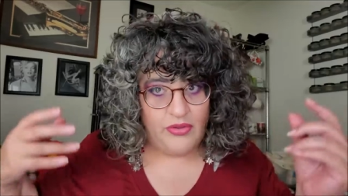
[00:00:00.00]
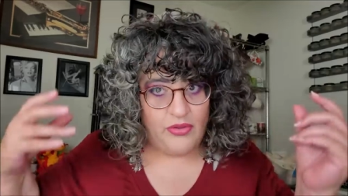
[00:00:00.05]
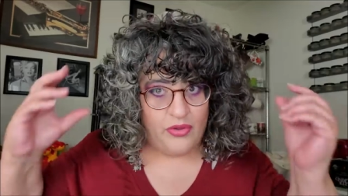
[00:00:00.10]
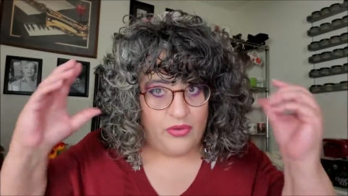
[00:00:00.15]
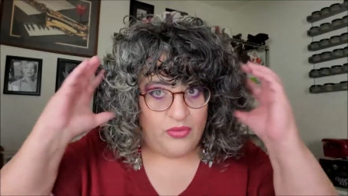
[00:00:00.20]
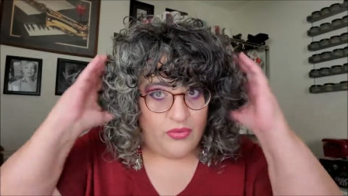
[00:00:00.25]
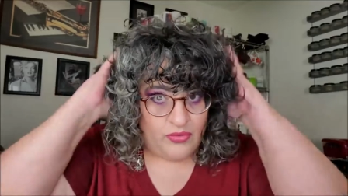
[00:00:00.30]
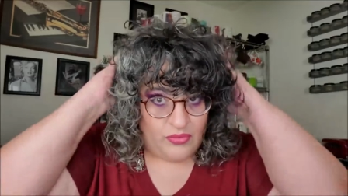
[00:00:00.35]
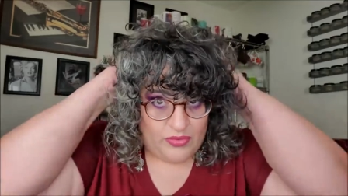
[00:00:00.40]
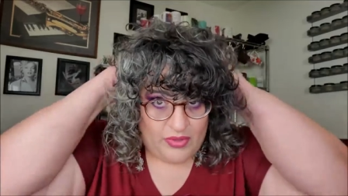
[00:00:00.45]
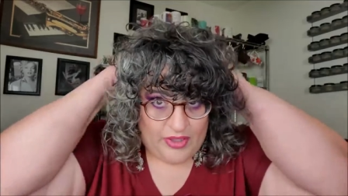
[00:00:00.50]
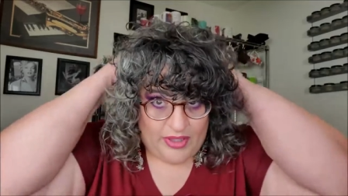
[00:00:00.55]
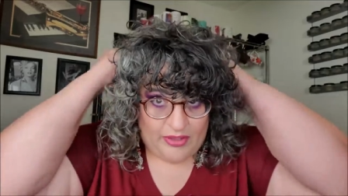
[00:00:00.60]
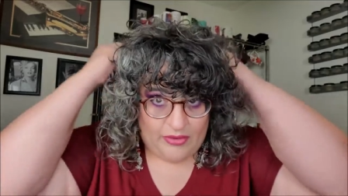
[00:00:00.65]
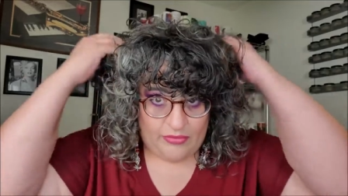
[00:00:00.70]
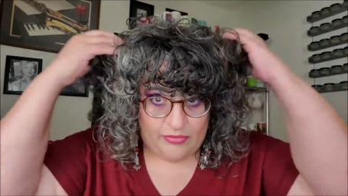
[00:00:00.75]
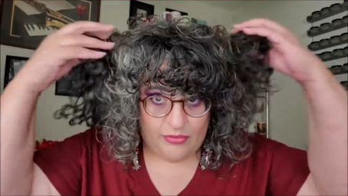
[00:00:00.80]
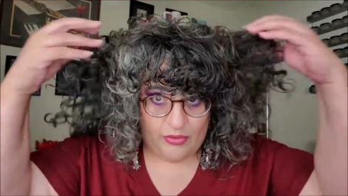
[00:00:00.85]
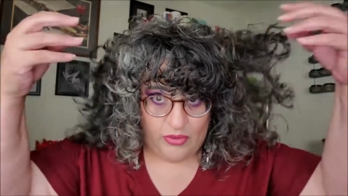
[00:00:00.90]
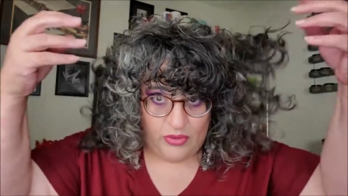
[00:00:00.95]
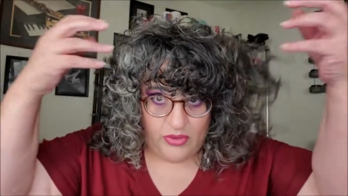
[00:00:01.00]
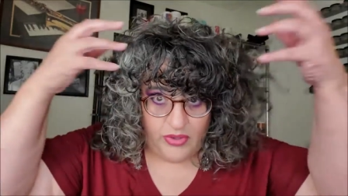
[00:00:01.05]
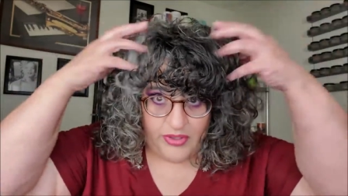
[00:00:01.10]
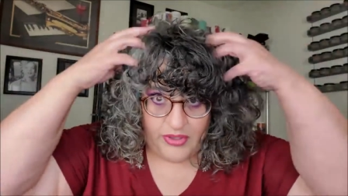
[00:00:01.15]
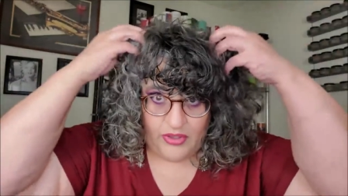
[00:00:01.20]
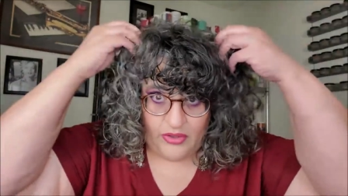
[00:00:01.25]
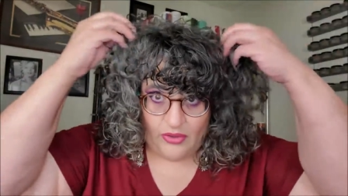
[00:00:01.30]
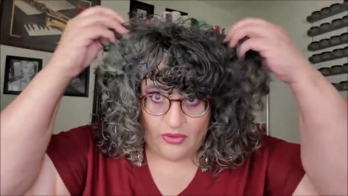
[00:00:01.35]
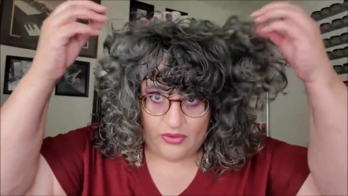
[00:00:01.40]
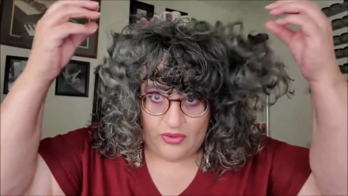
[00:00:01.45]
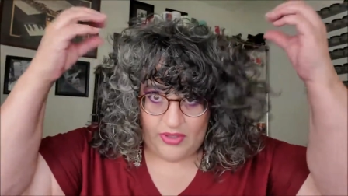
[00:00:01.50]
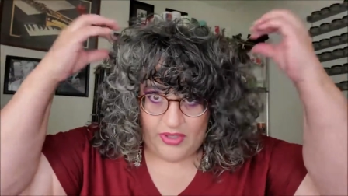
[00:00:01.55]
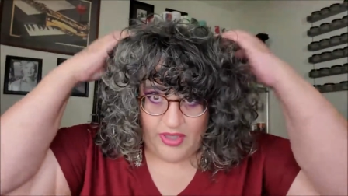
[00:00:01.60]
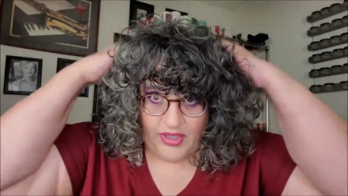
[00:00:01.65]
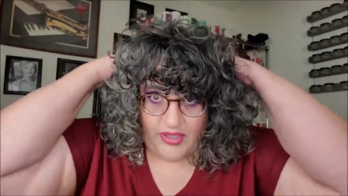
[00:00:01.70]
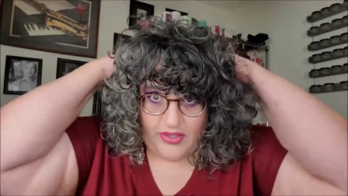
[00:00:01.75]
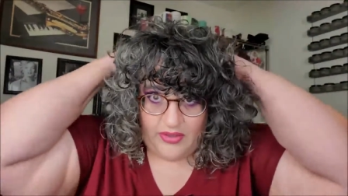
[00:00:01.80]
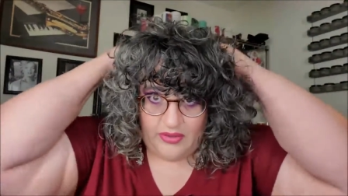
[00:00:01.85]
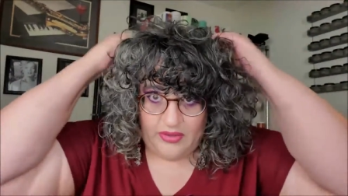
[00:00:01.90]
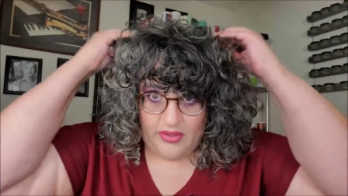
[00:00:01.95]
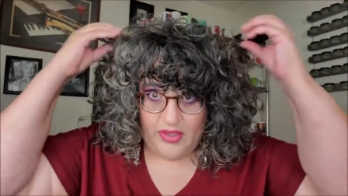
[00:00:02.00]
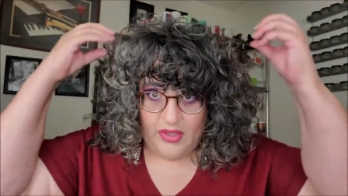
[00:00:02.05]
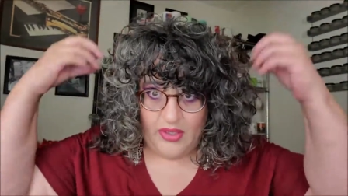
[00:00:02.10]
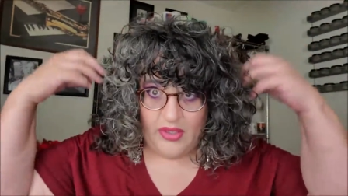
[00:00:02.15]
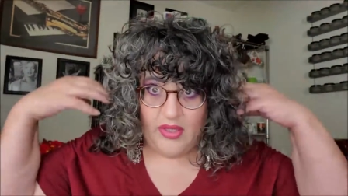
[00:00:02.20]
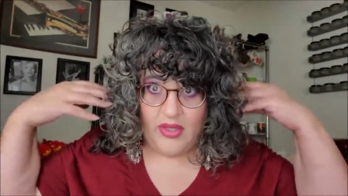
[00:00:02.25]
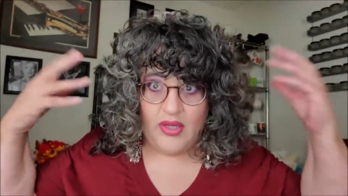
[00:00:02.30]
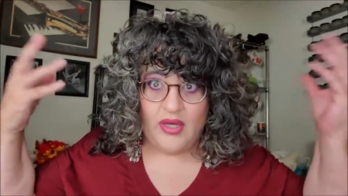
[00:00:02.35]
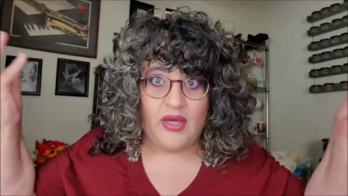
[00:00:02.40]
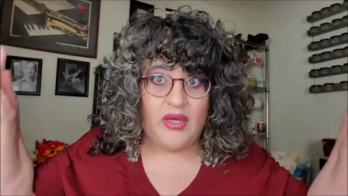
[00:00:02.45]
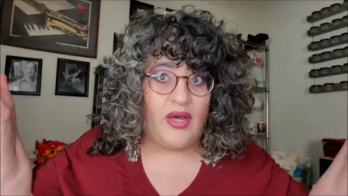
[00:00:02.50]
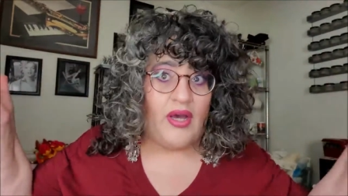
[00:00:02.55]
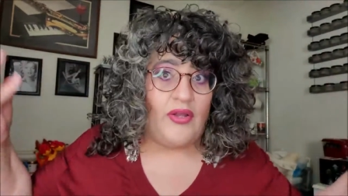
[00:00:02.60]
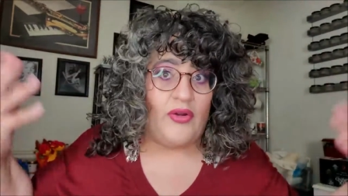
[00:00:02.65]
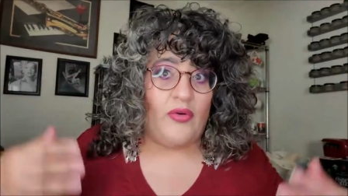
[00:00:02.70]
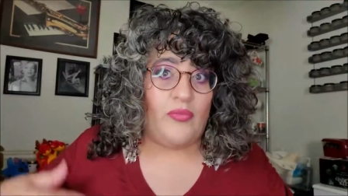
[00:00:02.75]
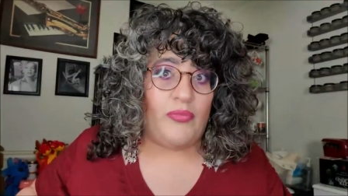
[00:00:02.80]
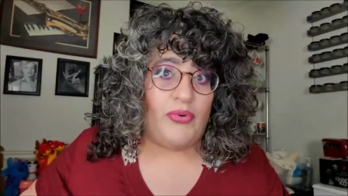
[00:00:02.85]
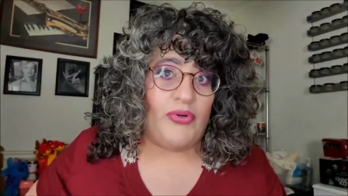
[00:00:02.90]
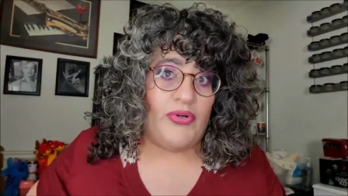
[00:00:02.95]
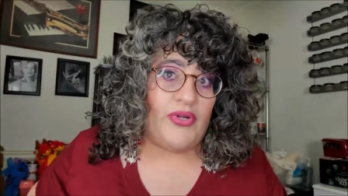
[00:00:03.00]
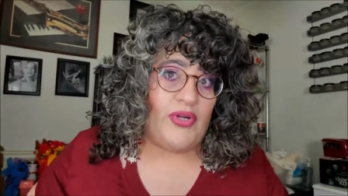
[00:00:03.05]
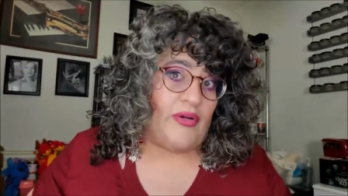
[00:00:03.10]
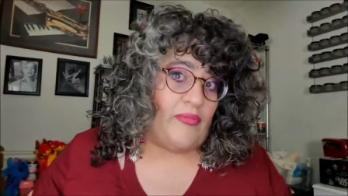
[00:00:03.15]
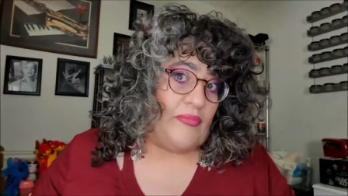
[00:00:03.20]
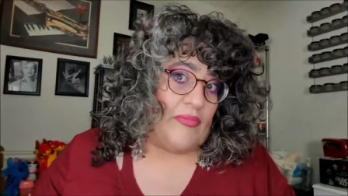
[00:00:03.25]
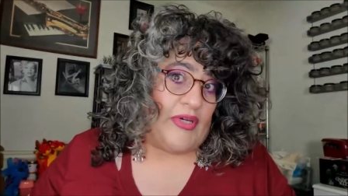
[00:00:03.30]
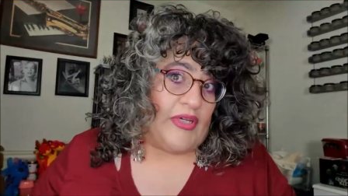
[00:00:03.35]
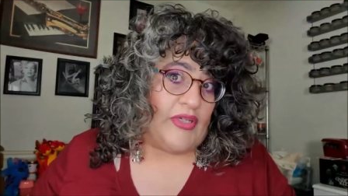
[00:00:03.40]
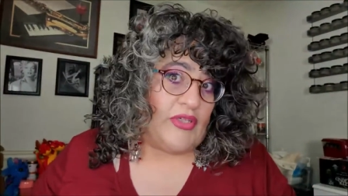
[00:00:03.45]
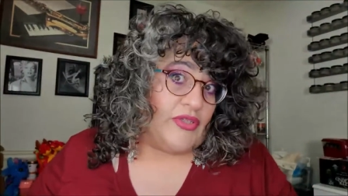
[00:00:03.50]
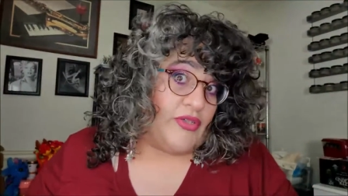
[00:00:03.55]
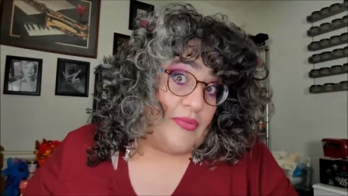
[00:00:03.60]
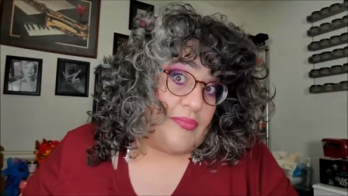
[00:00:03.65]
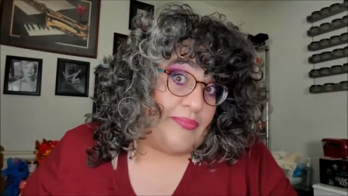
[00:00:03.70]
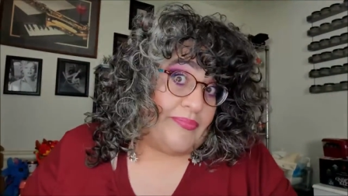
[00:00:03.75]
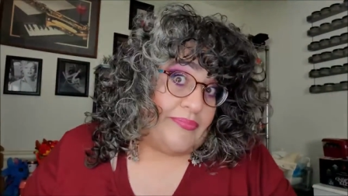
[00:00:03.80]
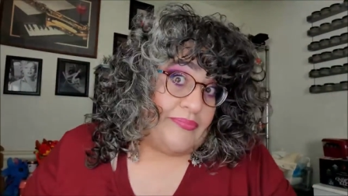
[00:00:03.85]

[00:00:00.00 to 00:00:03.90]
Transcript: you know, kind of full and curly and I don't put it up much.